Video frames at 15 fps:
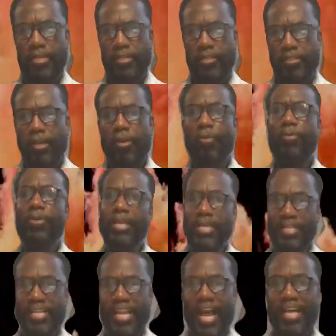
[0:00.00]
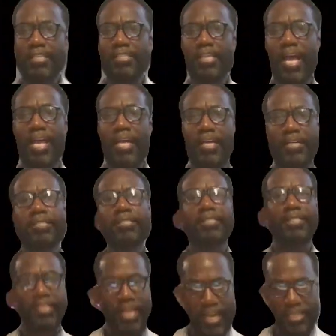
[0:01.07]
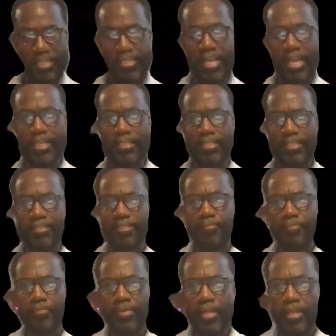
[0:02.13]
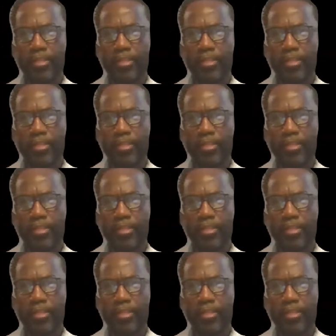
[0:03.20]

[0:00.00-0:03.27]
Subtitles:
So in data science, data scientists,